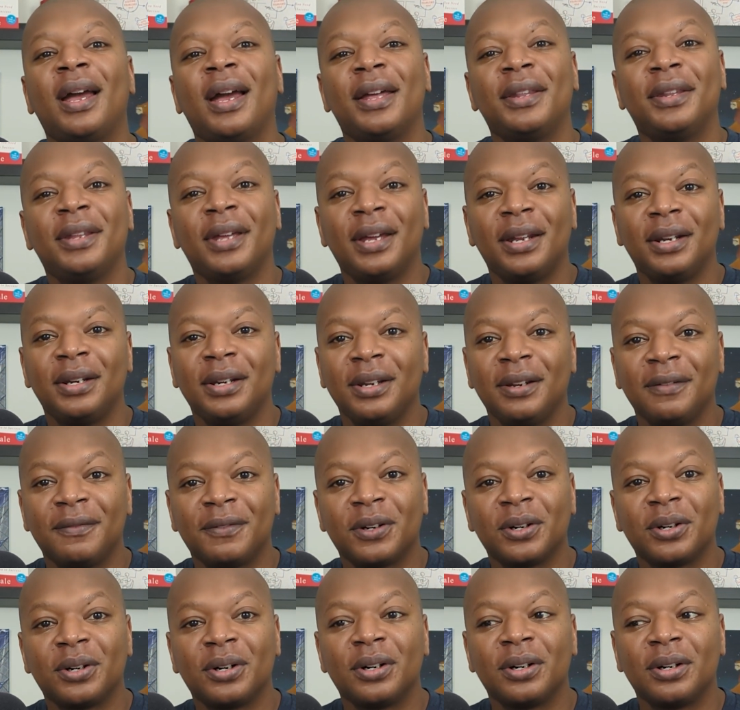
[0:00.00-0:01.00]
And then if
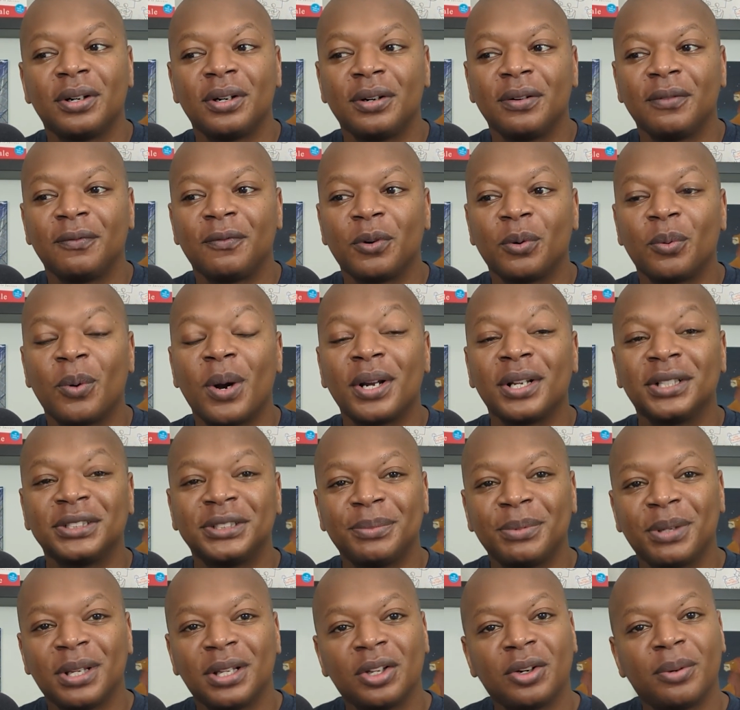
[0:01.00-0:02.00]
you're wanting
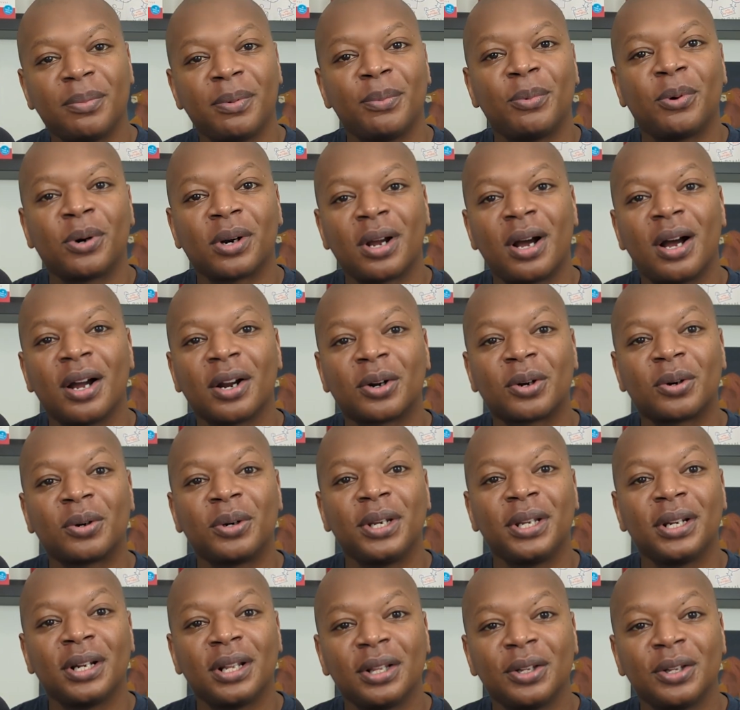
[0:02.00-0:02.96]
something a little bit more concrete,